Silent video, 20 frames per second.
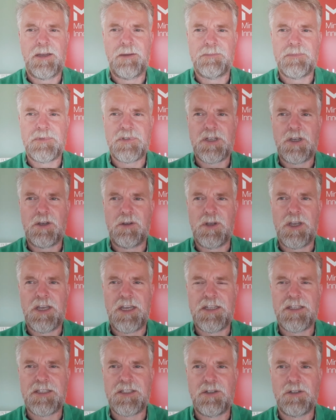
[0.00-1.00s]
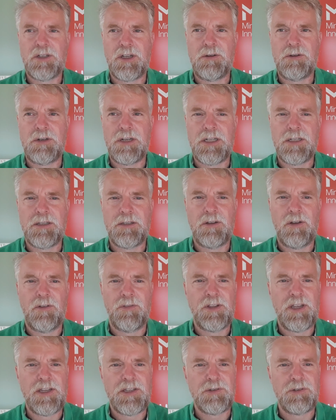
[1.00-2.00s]
So it's not
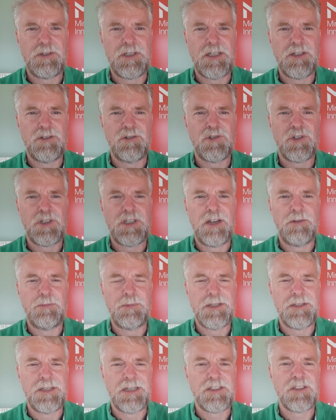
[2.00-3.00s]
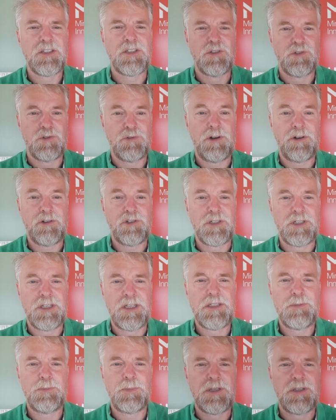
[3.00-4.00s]
necessarily the industry that everybody thinks construction
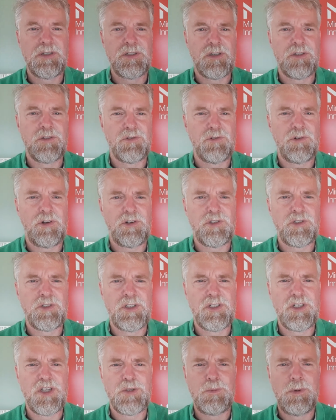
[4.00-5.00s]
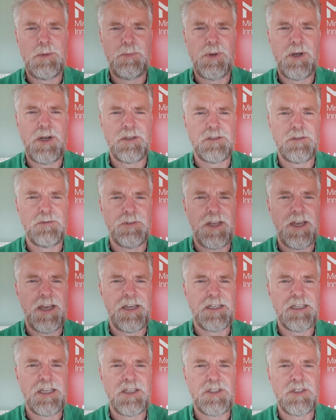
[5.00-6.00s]
is, because construction is just one part of that.
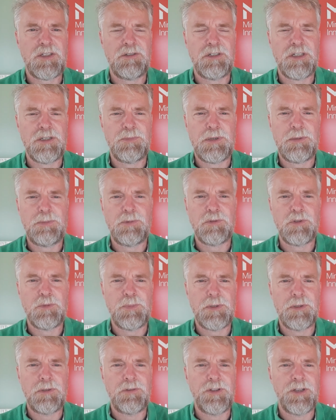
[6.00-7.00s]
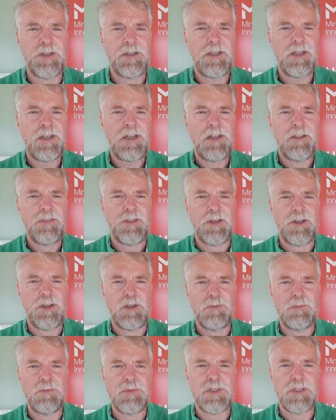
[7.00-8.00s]
Yes, you need people to build the
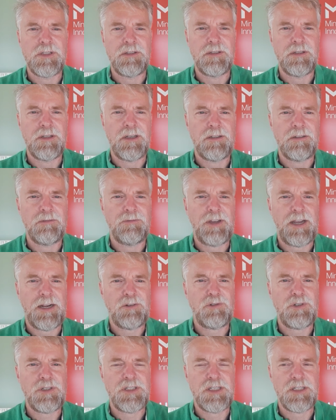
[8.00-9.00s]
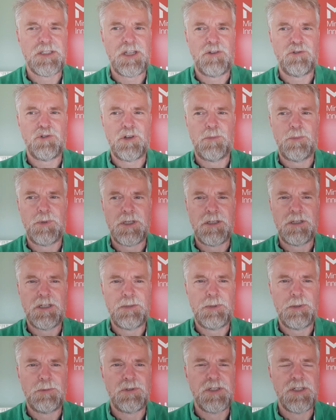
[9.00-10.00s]
homes and factories, etc., but you need
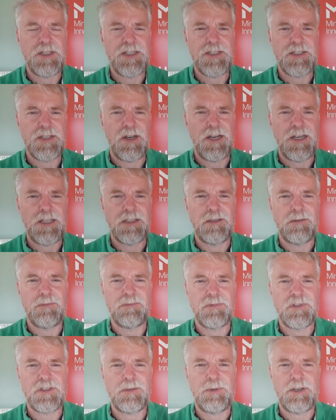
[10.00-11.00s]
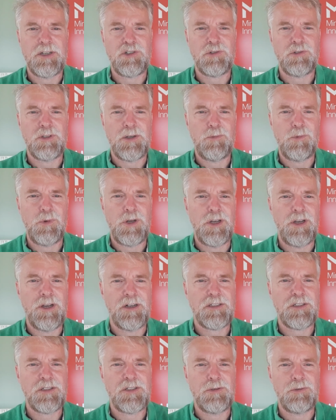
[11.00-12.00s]
people to design them, to make sure they work,
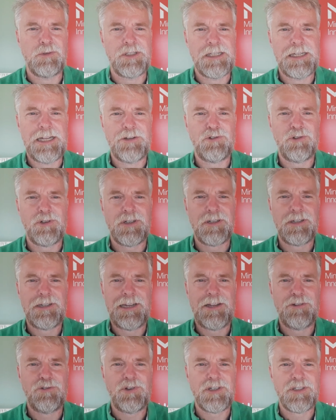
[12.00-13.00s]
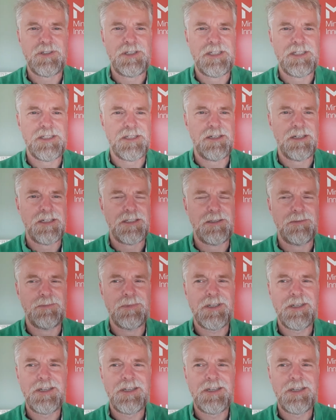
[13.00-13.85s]
to do all the electrics inside them,